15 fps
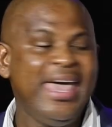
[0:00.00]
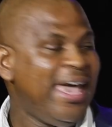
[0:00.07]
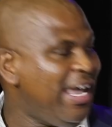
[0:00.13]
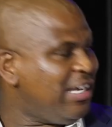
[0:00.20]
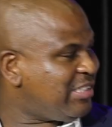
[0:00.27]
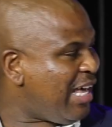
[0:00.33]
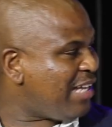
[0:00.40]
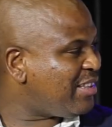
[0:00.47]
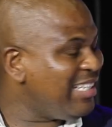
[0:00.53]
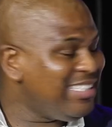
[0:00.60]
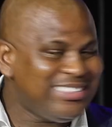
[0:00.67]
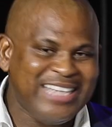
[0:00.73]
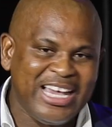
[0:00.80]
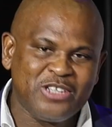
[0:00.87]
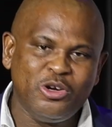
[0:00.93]
is that
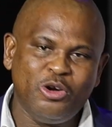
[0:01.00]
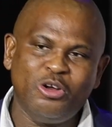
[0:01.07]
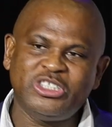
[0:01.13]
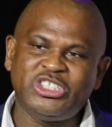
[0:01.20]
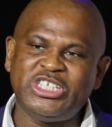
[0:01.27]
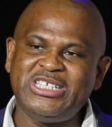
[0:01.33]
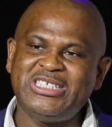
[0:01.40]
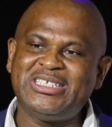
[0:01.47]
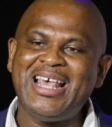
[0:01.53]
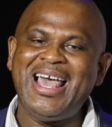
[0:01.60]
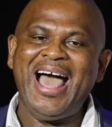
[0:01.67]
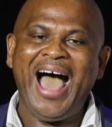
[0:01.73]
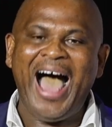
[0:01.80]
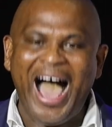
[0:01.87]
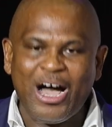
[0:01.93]
these technologies
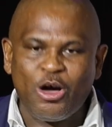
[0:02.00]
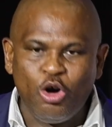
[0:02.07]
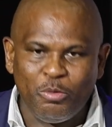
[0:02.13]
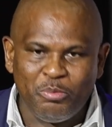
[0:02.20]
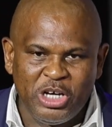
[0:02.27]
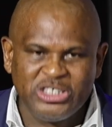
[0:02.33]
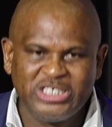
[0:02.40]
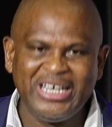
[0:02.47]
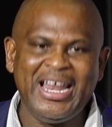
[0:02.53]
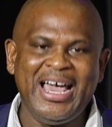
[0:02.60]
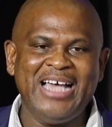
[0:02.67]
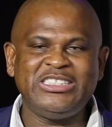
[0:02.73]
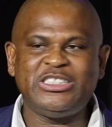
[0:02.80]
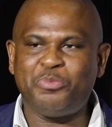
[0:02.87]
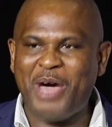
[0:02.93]
are
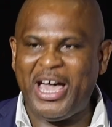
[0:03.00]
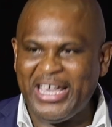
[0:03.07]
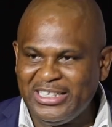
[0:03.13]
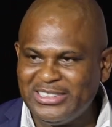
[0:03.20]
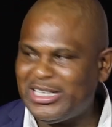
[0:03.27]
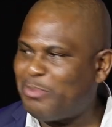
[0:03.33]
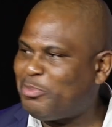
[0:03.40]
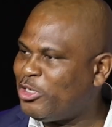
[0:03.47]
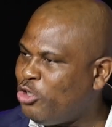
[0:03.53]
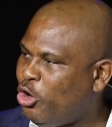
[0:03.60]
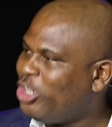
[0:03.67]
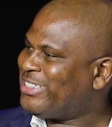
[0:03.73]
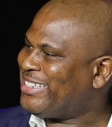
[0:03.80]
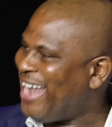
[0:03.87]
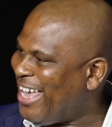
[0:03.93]
commercialized by
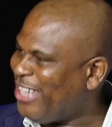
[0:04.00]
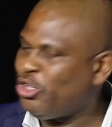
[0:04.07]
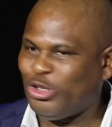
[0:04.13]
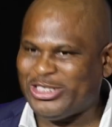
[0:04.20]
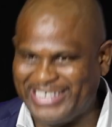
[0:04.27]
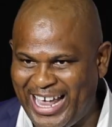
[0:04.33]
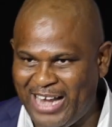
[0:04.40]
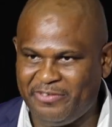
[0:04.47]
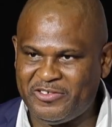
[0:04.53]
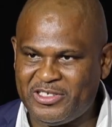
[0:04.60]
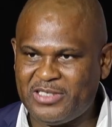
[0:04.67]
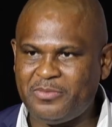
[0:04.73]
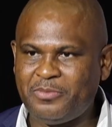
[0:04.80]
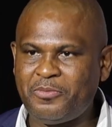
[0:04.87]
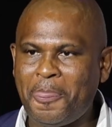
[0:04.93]
entrepreneurs like
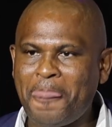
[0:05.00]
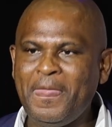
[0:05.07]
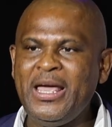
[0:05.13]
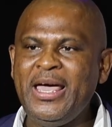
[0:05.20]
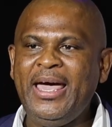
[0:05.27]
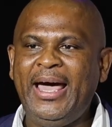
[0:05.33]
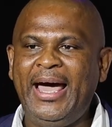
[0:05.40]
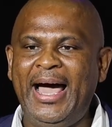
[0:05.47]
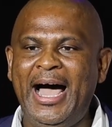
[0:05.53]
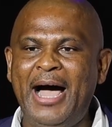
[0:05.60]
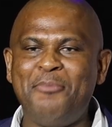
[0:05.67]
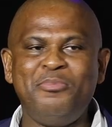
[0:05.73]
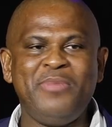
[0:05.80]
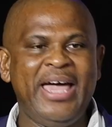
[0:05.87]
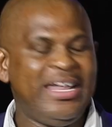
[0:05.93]
yourselves.
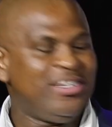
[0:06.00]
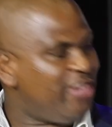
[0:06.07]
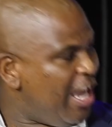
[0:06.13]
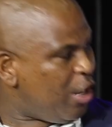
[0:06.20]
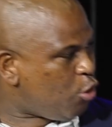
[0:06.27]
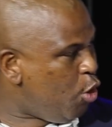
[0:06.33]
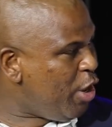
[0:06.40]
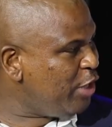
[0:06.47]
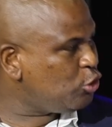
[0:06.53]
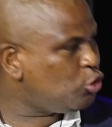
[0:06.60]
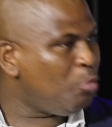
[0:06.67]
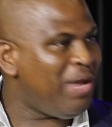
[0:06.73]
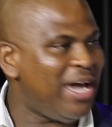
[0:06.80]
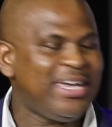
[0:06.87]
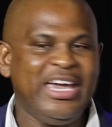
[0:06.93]
And they go
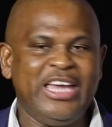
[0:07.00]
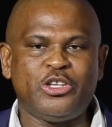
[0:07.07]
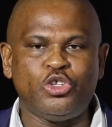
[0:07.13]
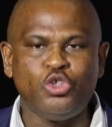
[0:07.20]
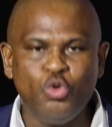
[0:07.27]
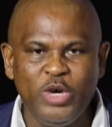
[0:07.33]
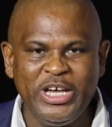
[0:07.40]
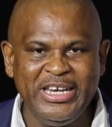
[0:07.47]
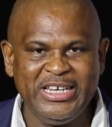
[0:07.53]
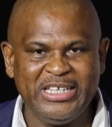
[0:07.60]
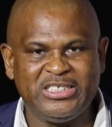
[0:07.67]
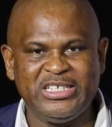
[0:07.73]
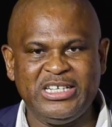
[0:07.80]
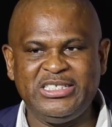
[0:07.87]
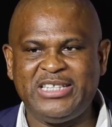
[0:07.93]
into market, new
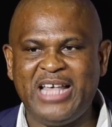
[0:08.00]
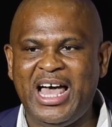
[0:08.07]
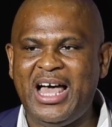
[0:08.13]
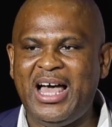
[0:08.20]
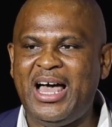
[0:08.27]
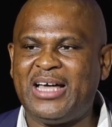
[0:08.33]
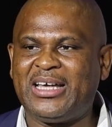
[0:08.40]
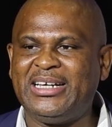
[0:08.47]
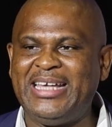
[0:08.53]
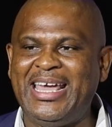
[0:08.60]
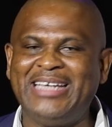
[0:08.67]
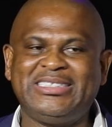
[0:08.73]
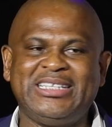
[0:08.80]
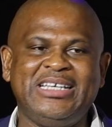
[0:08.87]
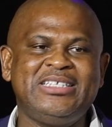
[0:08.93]
industries are
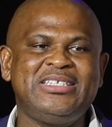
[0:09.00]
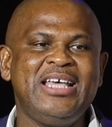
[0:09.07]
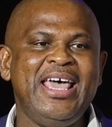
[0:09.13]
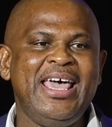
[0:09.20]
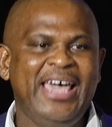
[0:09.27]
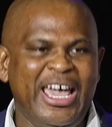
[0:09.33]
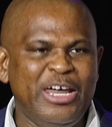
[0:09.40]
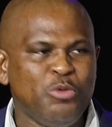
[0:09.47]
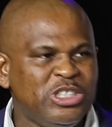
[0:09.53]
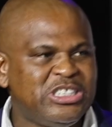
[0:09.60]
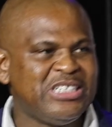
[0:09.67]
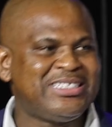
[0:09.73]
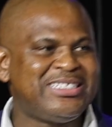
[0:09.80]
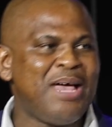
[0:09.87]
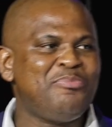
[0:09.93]
created, and which
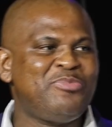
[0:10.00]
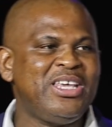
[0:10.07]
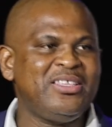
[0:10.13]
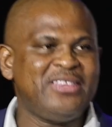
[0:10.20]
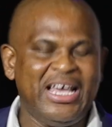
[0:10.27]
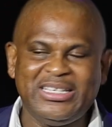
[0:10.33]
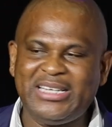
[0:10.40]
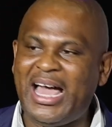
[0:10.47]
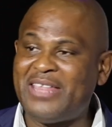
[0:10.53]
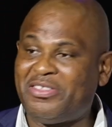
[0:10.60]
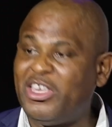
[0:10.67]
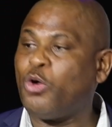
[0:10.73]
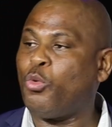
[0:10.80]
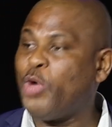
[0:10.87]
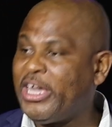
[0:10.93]
is something that I
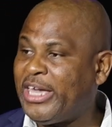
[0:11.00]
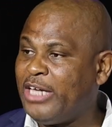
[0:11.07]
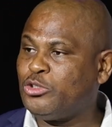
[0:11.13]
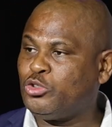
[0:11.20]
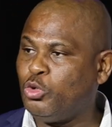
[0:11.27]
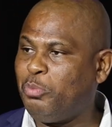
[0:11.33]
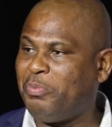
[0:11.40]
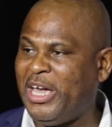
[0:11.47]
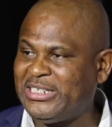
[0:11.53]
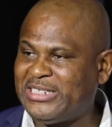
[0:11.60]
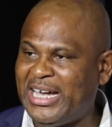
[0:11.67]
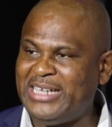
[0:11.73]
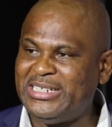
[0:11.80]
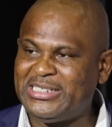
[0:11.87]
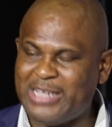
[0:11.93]
think we can do
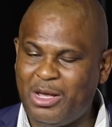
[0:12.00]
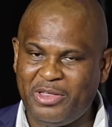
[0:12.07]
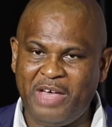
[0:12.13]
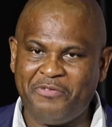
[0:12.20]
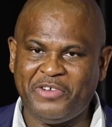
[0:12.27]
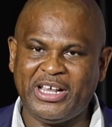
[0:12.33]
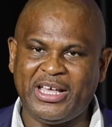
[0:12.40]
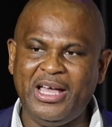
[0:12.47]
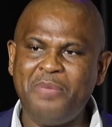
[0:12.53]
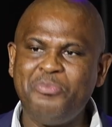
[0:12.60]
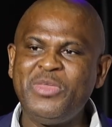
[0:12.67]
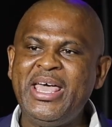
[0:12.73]
better in South Africa.